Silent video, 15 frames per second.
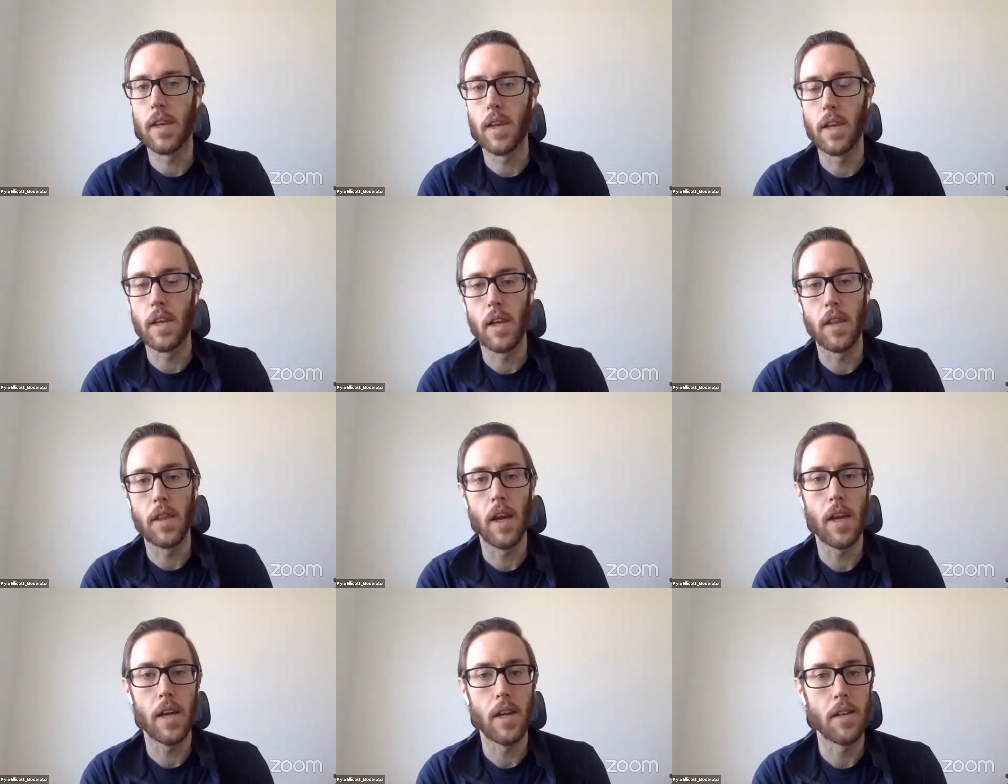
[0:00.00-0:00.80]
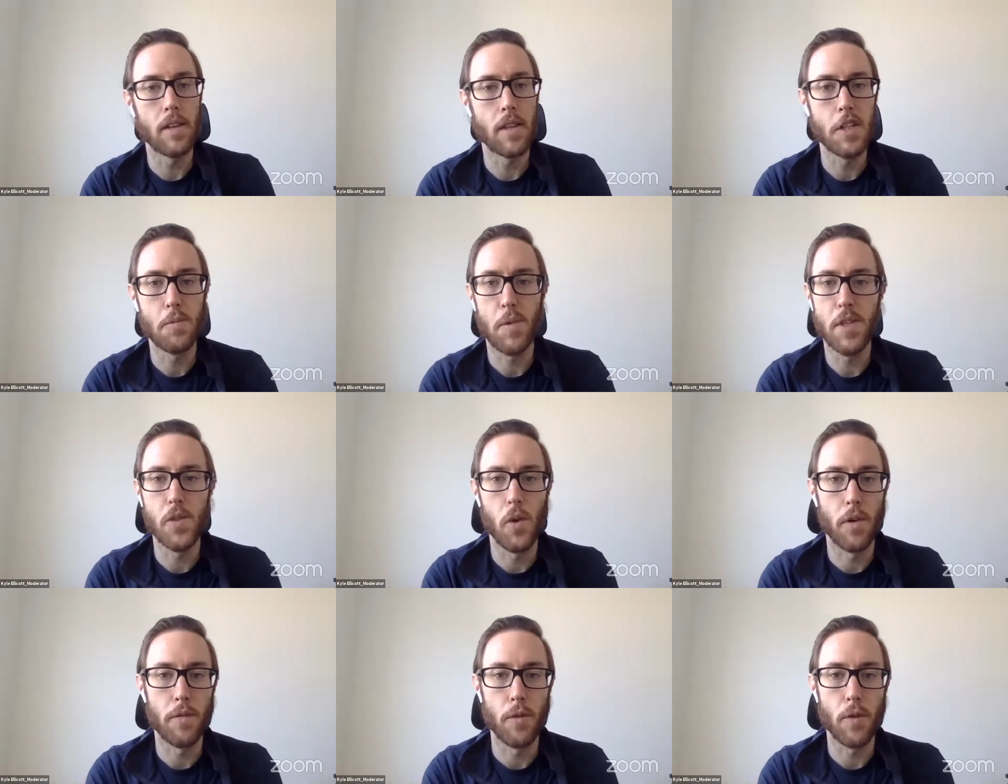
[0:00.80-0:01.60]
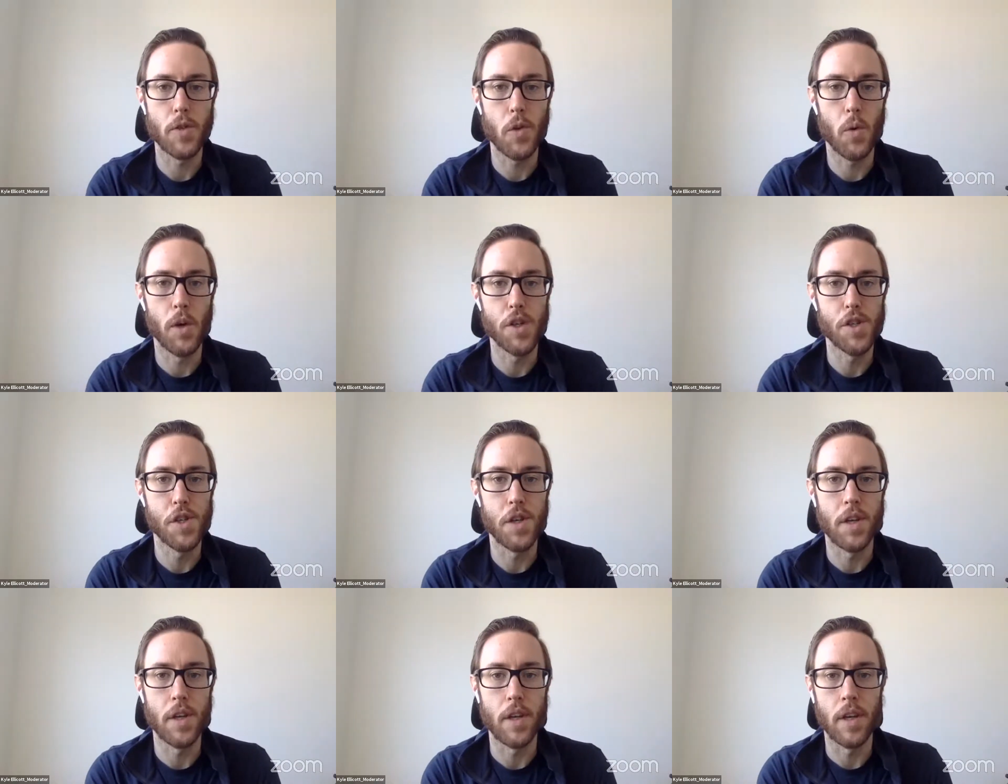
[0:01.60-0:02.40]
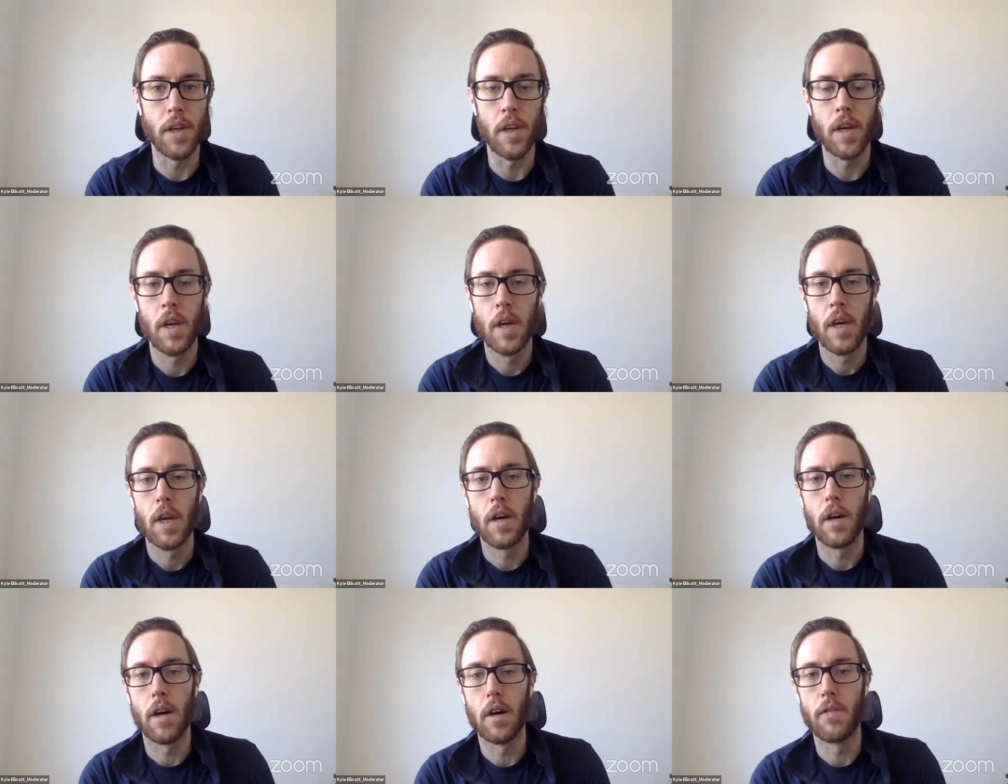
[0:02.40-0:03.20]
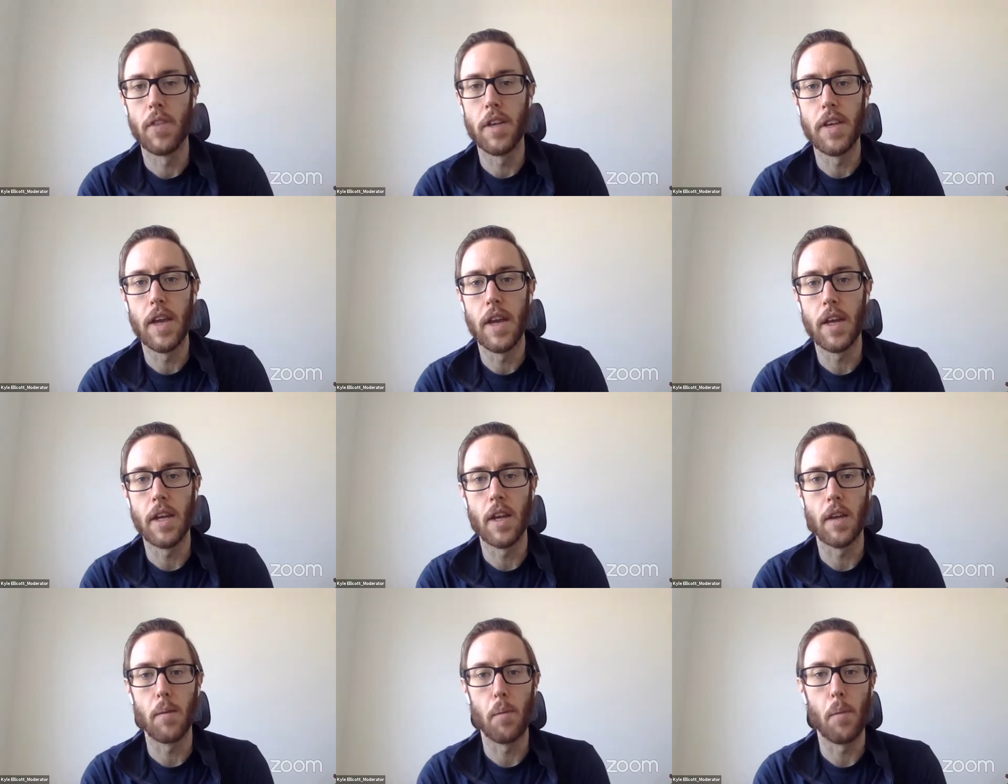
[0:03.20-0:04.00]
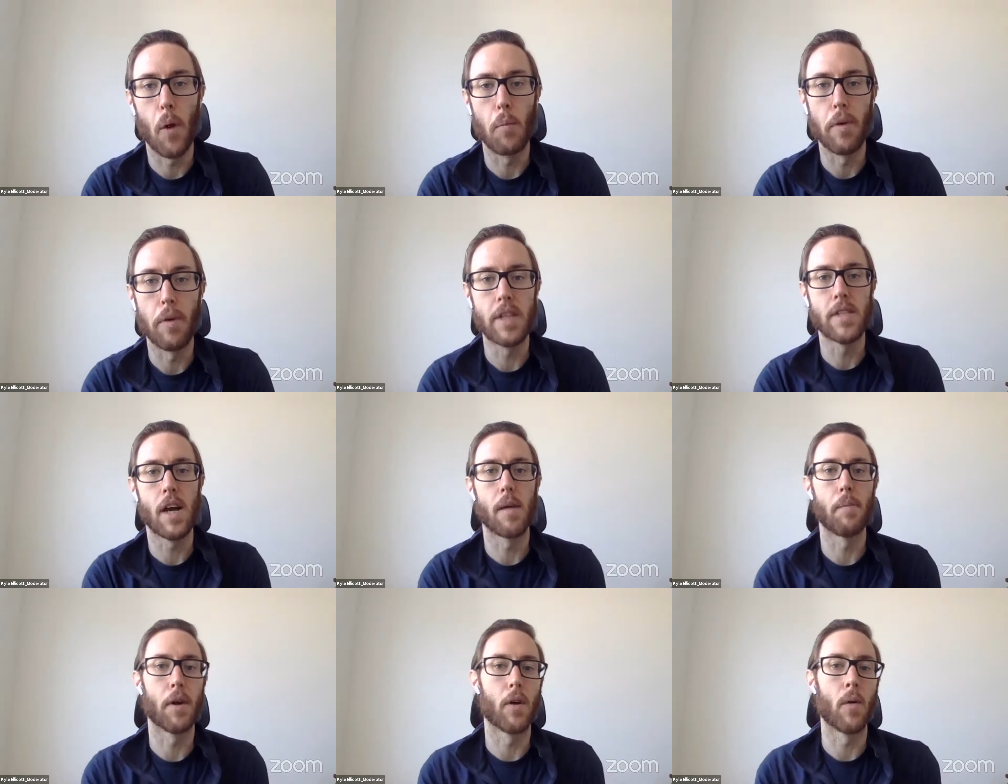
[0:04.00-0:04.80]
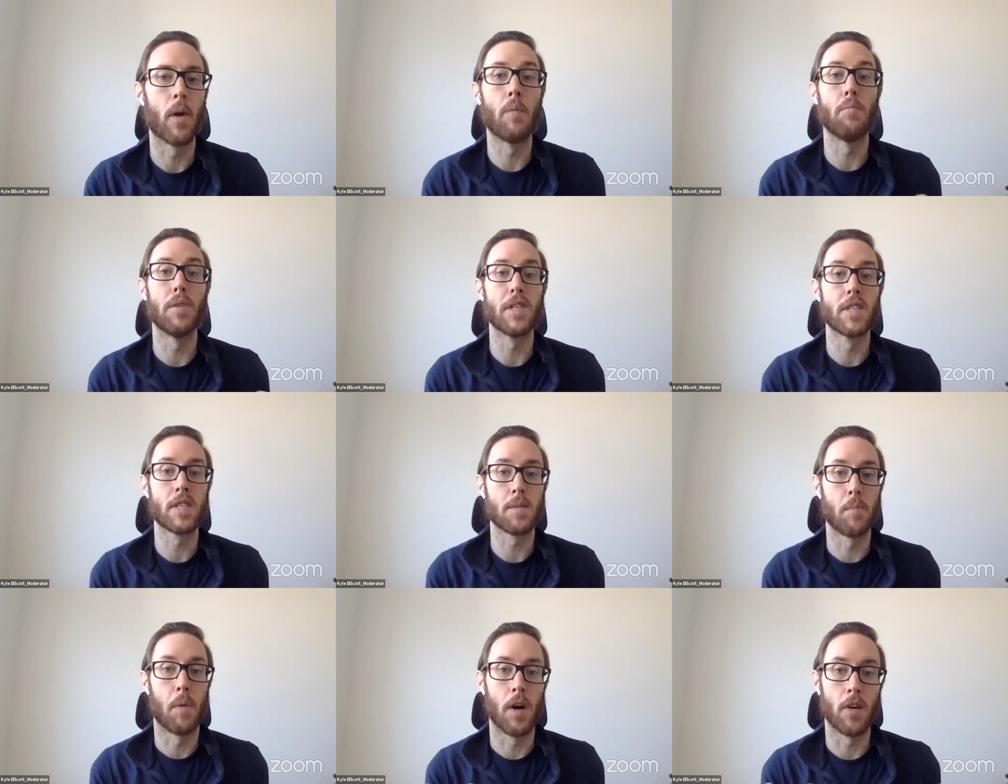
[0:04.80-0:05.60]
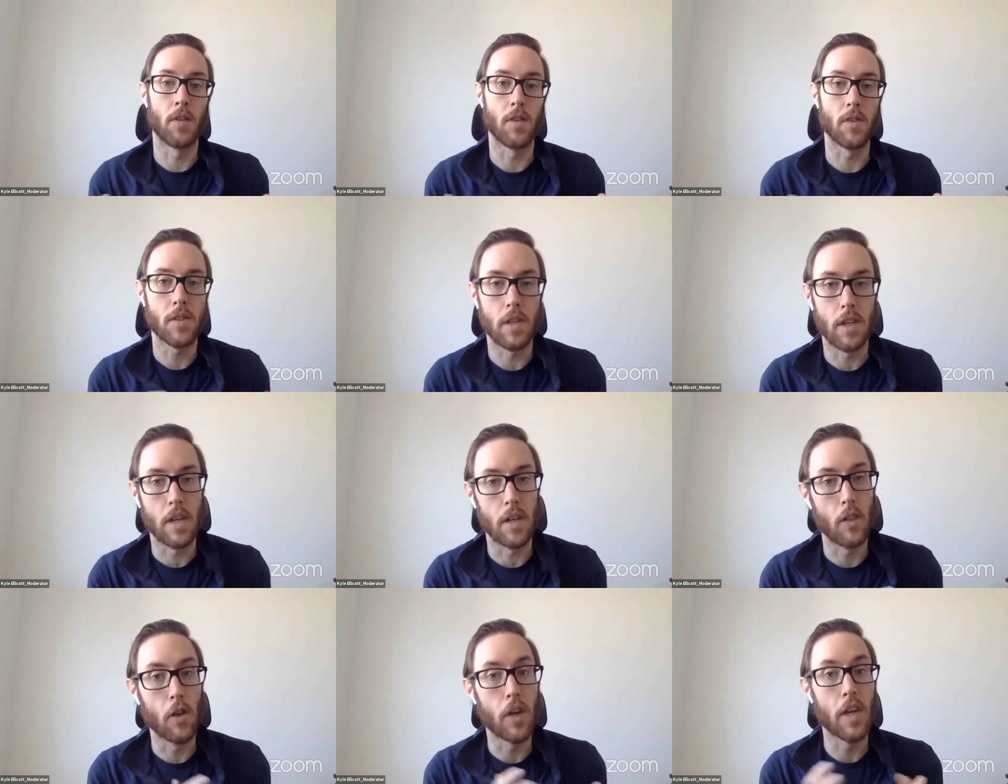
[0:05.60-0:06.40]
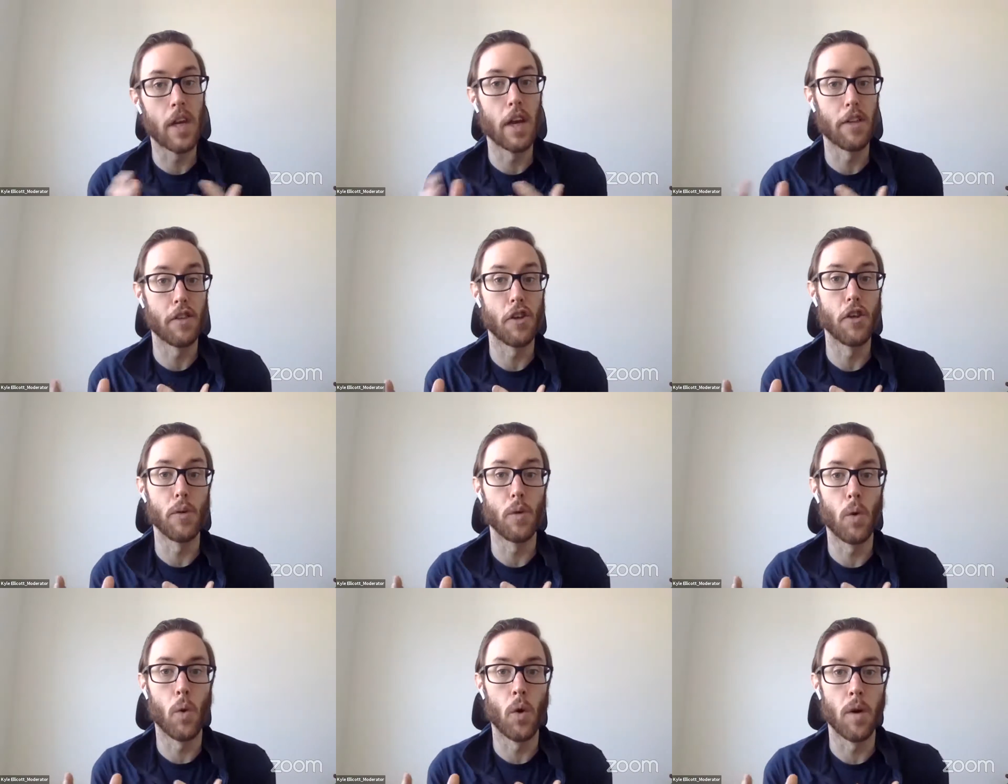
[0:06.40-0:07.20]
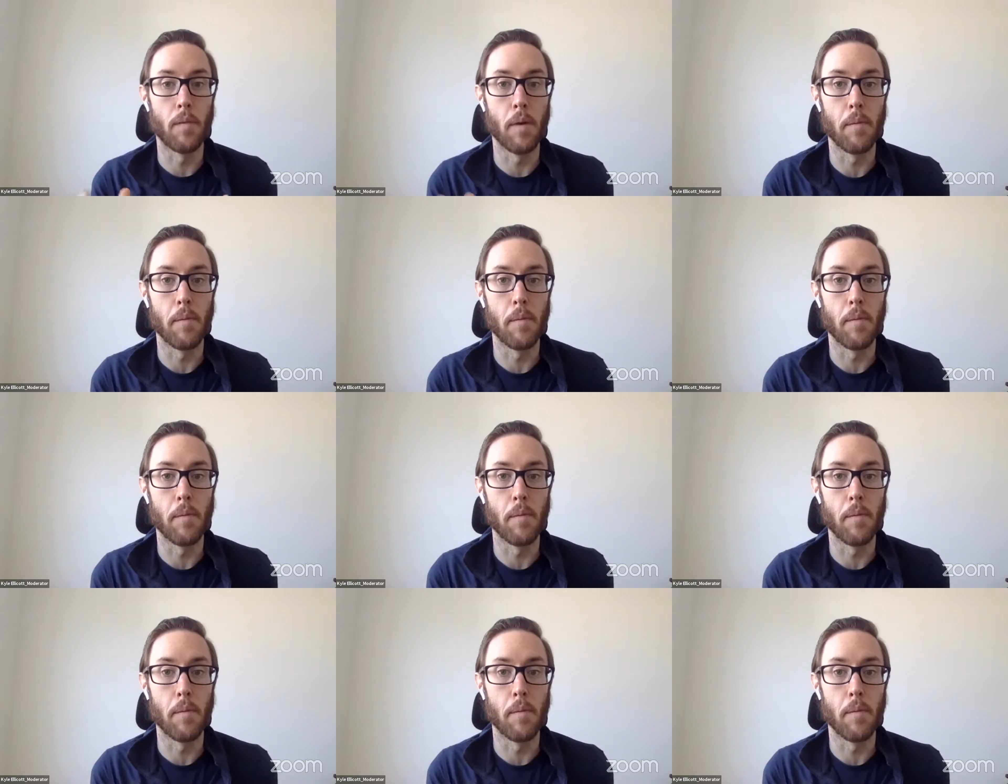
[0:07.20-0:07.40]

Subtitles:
it. And that kind of leads me to our first question of the day, and our big topic around business models and looking at the new norm.